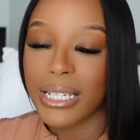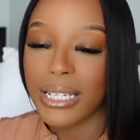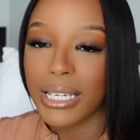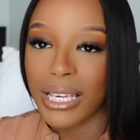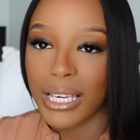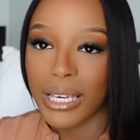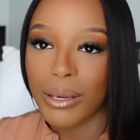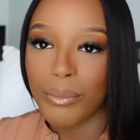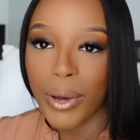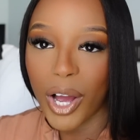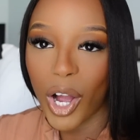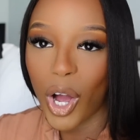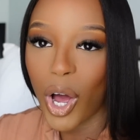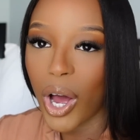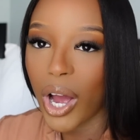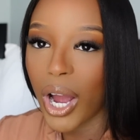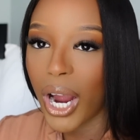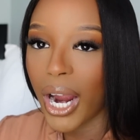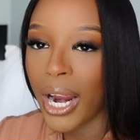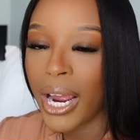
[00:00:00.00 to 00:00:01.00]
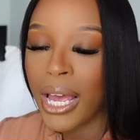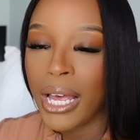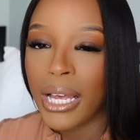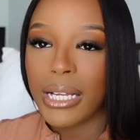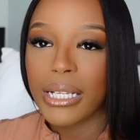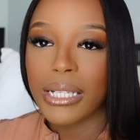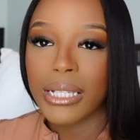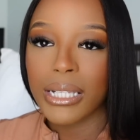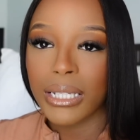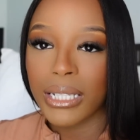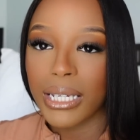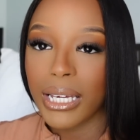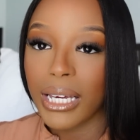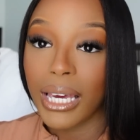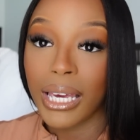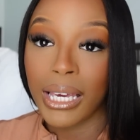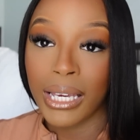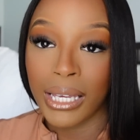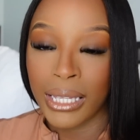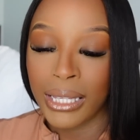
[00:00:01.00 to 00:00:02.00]
to keep my car
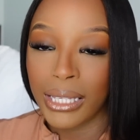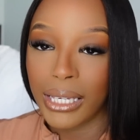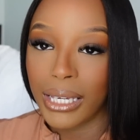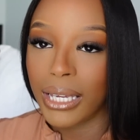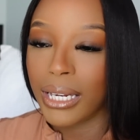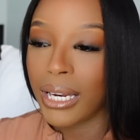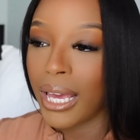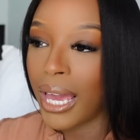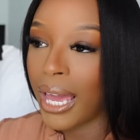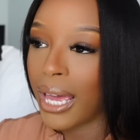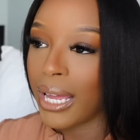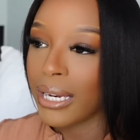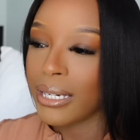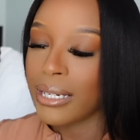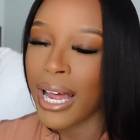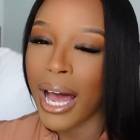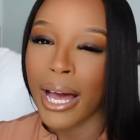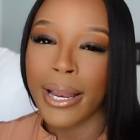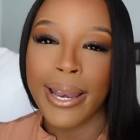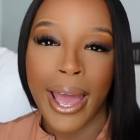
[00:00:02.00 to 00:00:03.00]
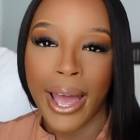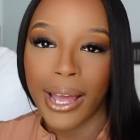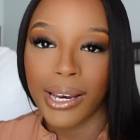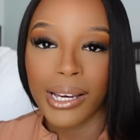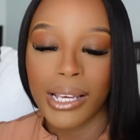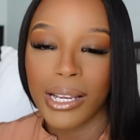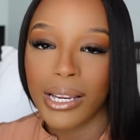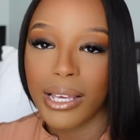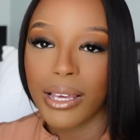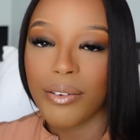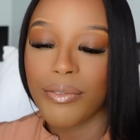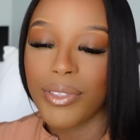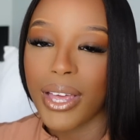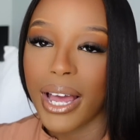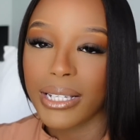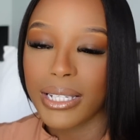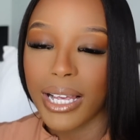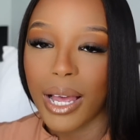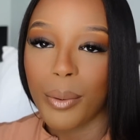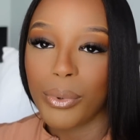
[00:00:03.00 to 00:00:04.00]
sleek and clean and not add any of
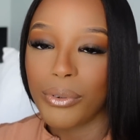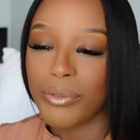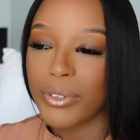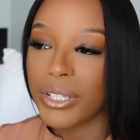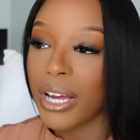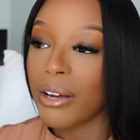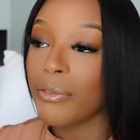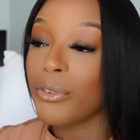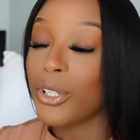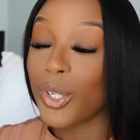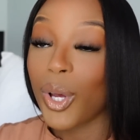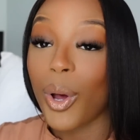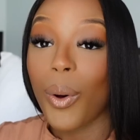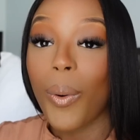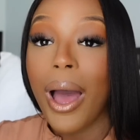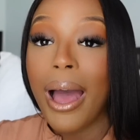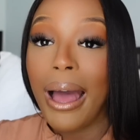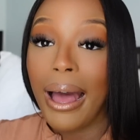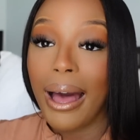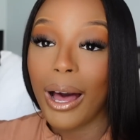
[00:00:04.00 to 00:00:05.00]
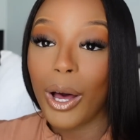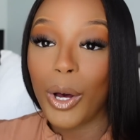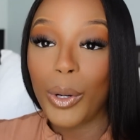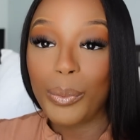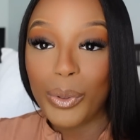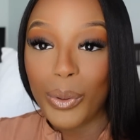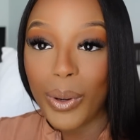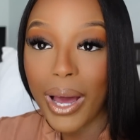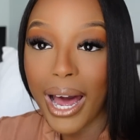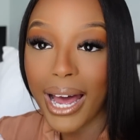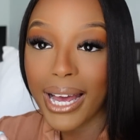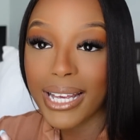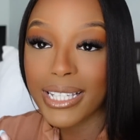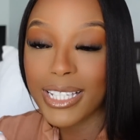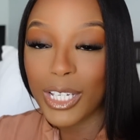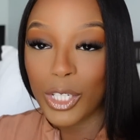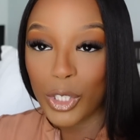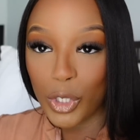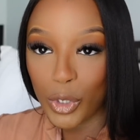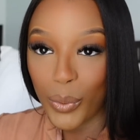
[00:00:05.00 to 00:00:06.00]
that type of stuff. So I hope you guys
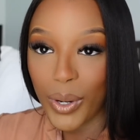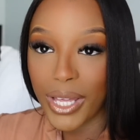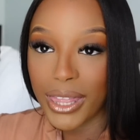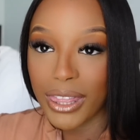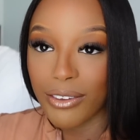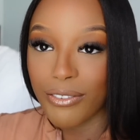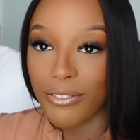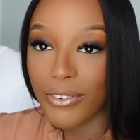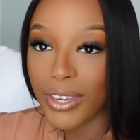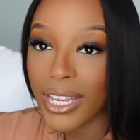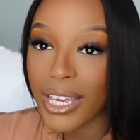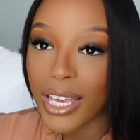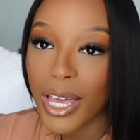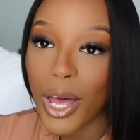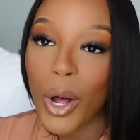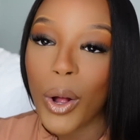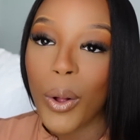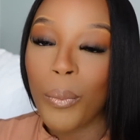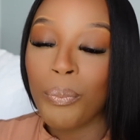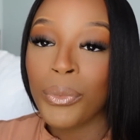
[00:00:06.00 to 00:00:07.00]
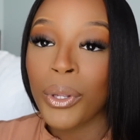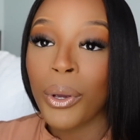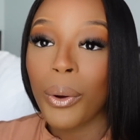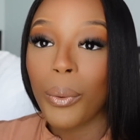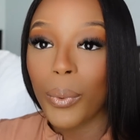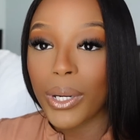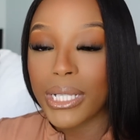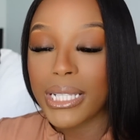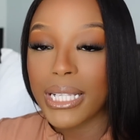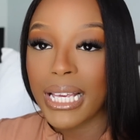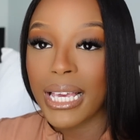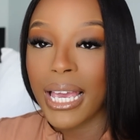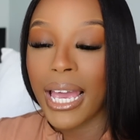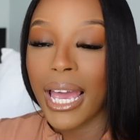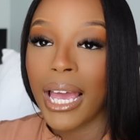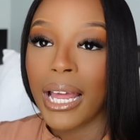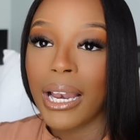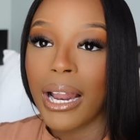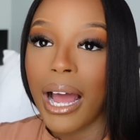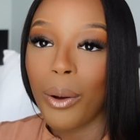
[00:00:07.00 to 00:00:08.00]
enjoyed the video. Once
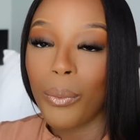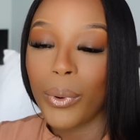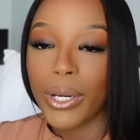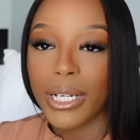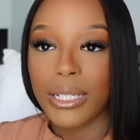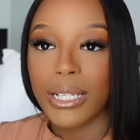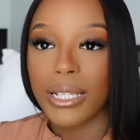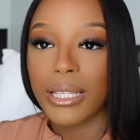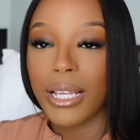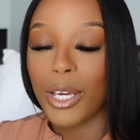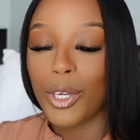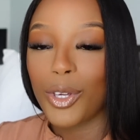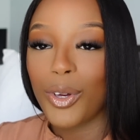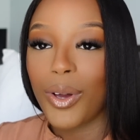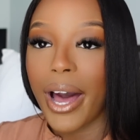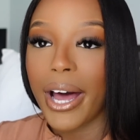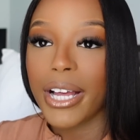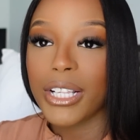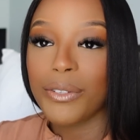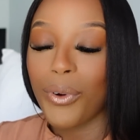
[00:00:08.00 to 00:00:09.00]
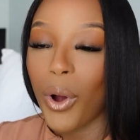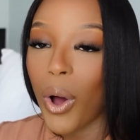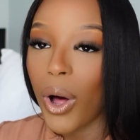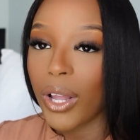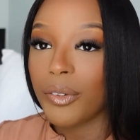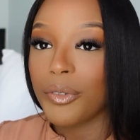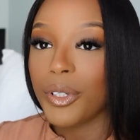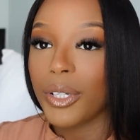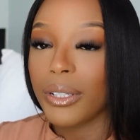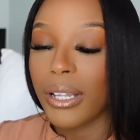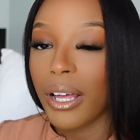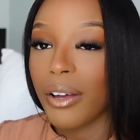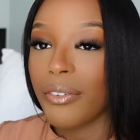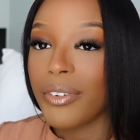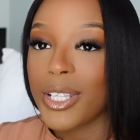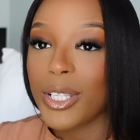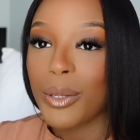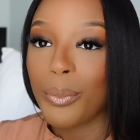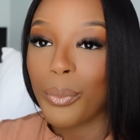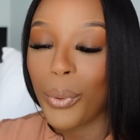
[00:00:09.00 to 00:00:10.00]
again, I wanted to thank you guys for all of your love
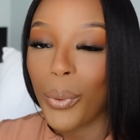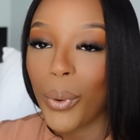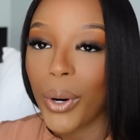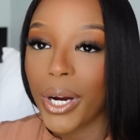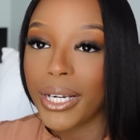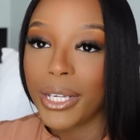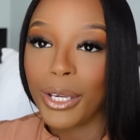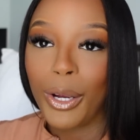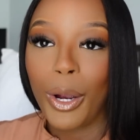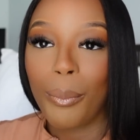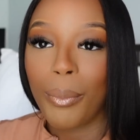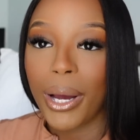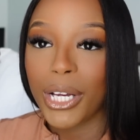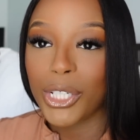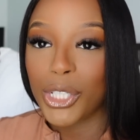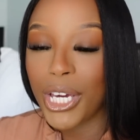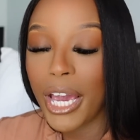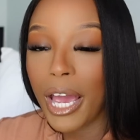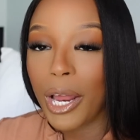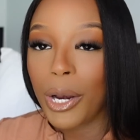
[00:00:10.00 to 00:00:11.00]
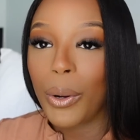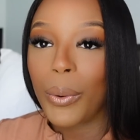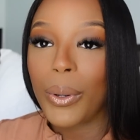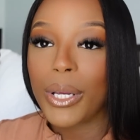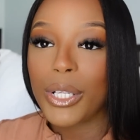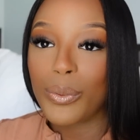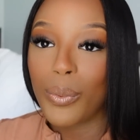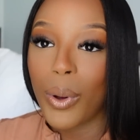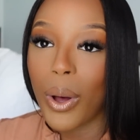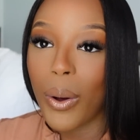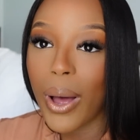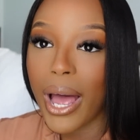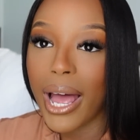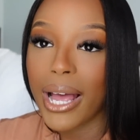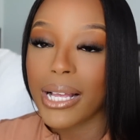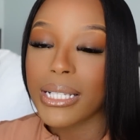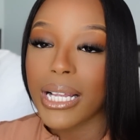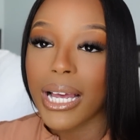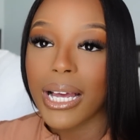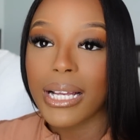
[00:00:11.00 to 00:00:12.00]
and support here on my channel, as well
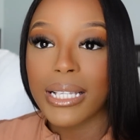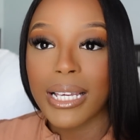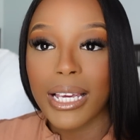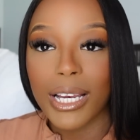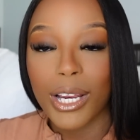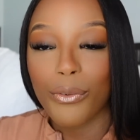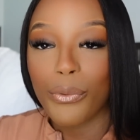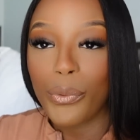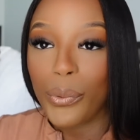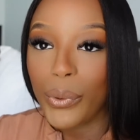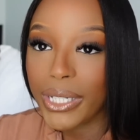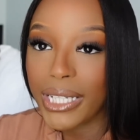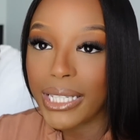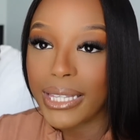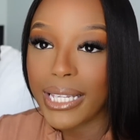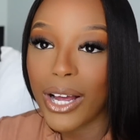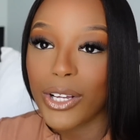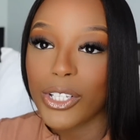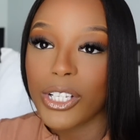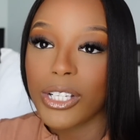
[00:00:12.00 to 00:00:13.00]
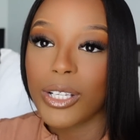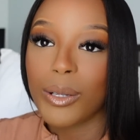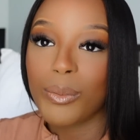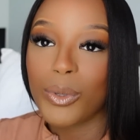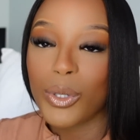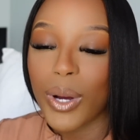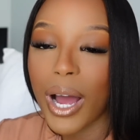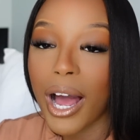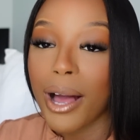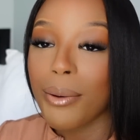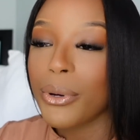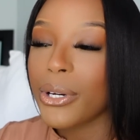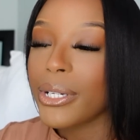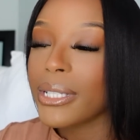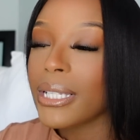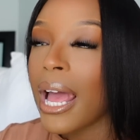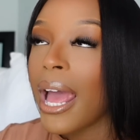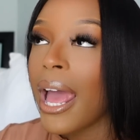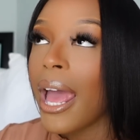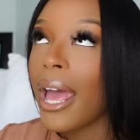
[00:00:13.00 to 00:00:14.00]
as us hitting 40,000 subscribers.